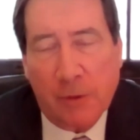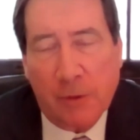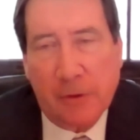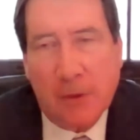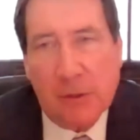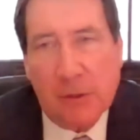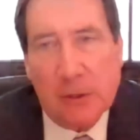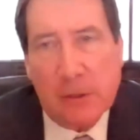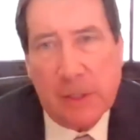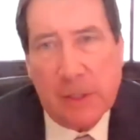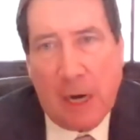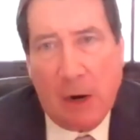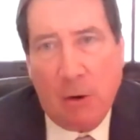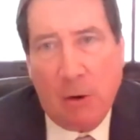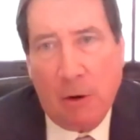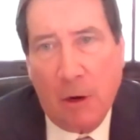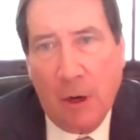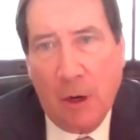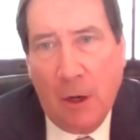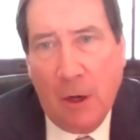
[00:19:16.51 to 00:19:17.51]
but this is
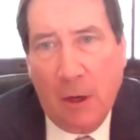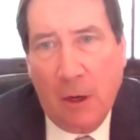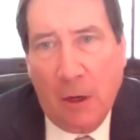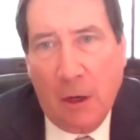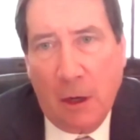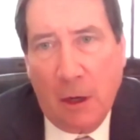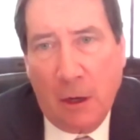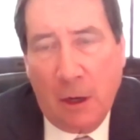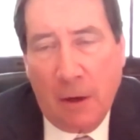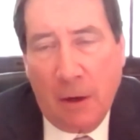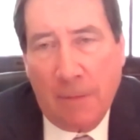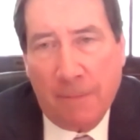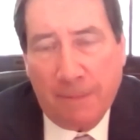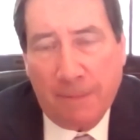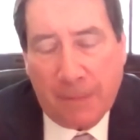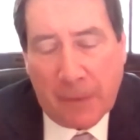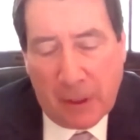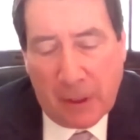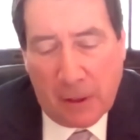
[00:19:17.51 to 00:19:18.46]
our um,